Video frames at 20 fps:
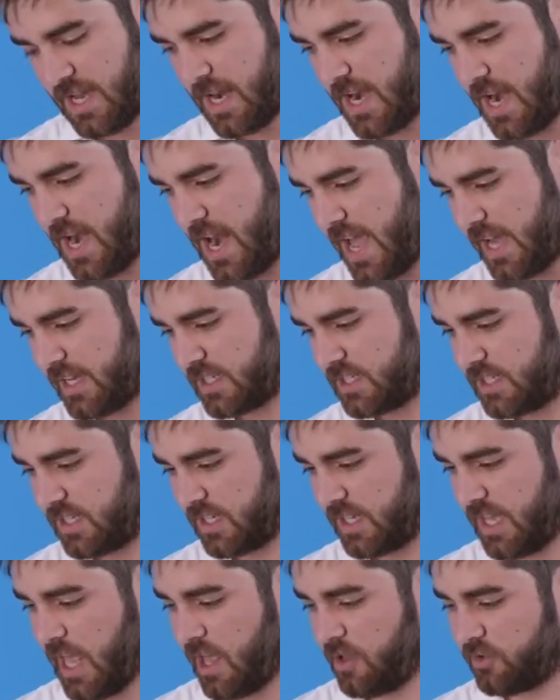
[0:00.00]
And
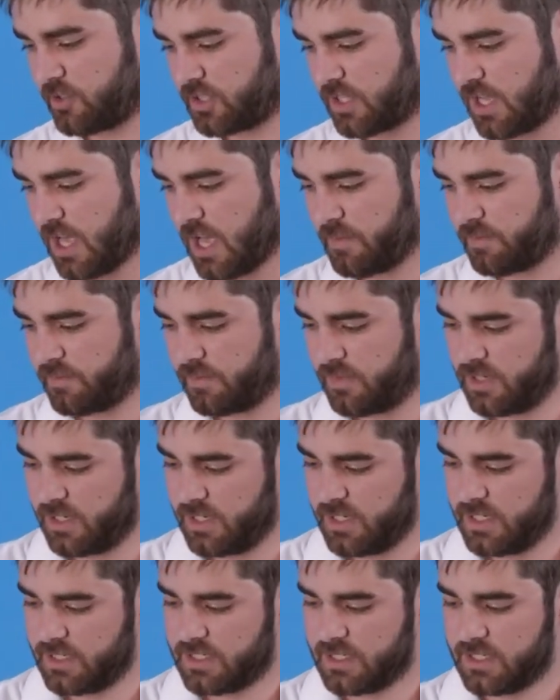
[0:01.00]
next, CalStop.
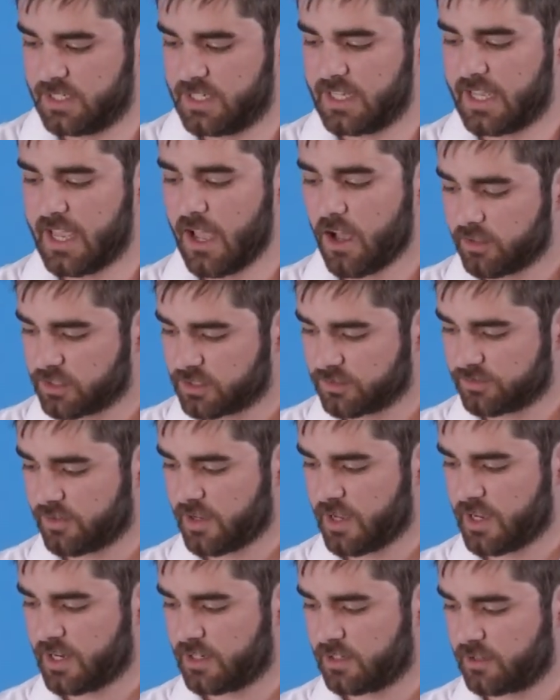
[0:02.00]
It's a
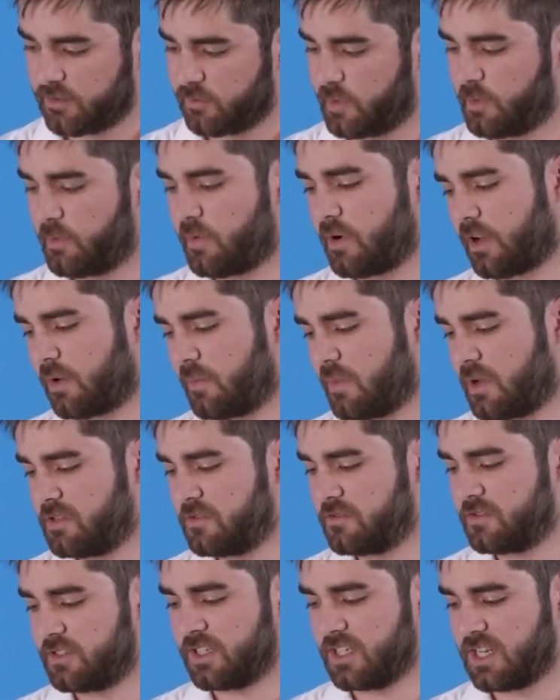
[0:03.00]
decalcifier. We recommend
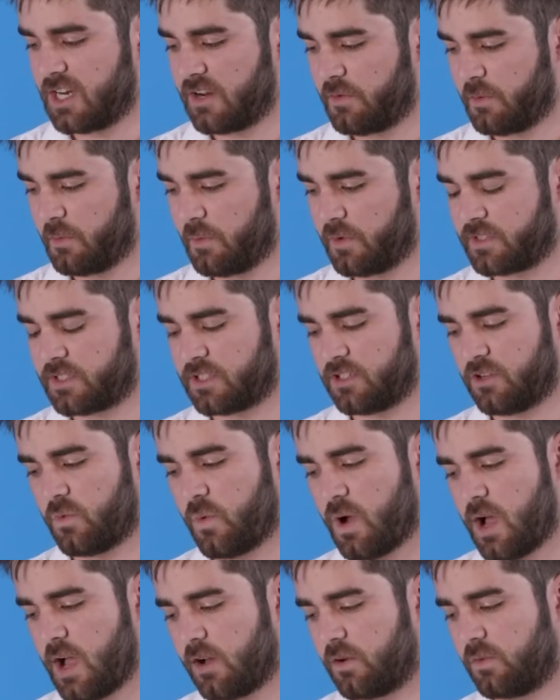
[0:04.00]
using it every once in a
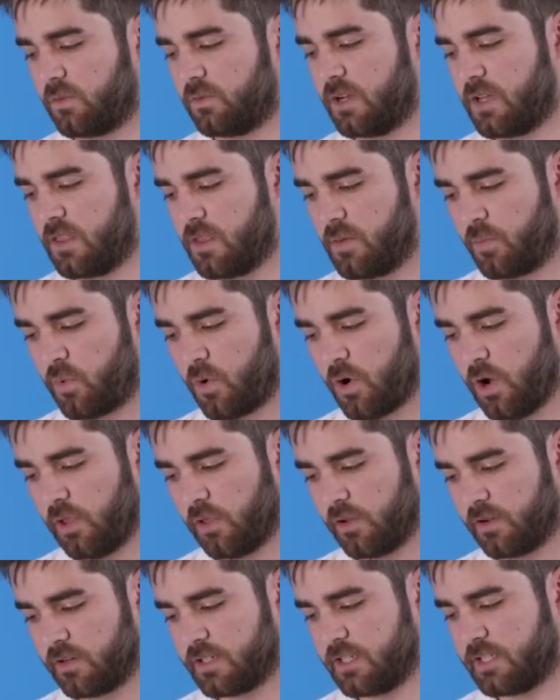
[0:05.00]
while in the
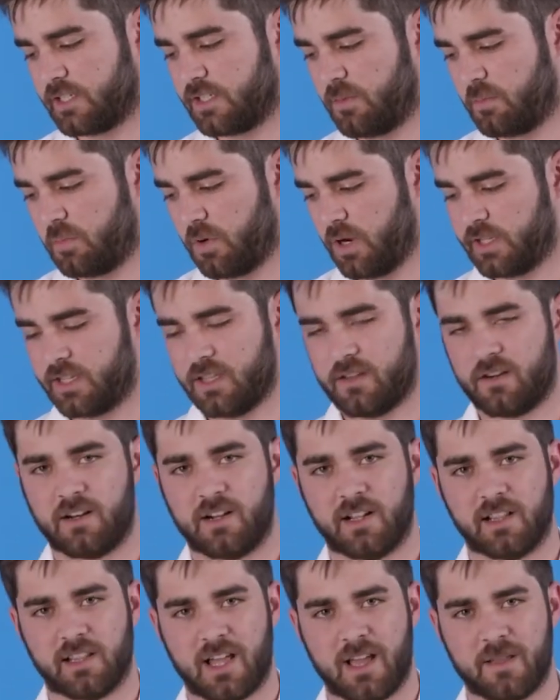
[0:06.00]
boiler just to break down
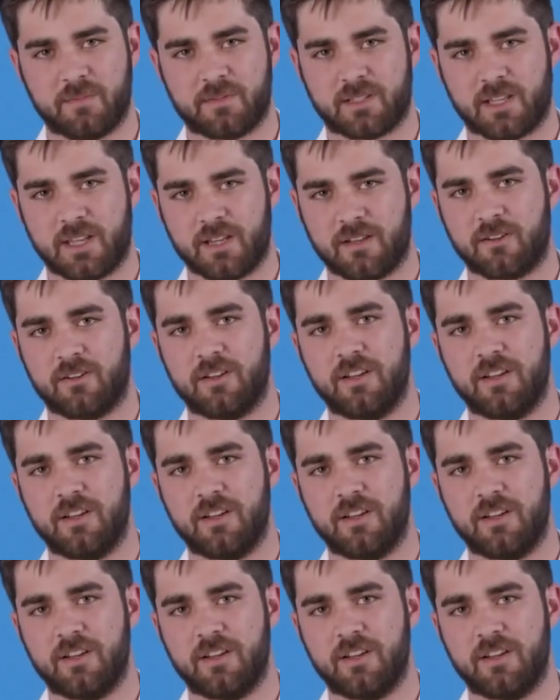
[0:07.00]
any lime scale